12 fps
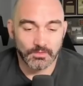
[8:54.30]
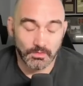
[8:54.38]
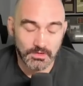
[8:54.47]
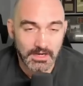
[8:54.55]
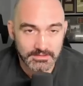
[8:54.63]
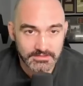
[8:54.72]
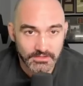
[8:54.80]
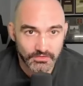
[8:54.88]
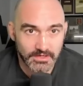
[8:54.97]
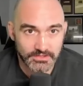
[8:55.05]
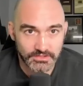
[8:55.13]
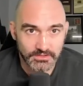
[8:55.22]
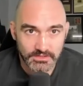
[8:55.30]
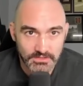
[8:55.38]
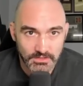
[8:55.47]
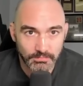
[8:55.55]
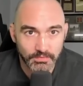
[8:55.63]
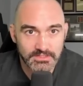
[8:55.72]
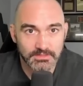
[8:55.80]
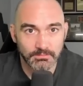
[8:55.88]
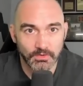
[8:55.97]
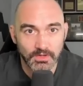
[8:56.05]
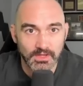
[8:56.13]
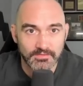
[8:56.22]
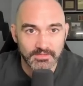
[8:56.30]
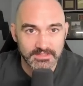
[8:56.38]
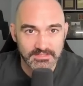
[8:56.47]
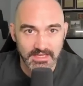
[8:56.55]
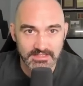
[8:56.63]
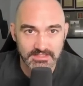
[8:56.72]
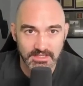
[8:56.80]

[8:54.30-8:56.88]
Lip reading: concentration is the principle that says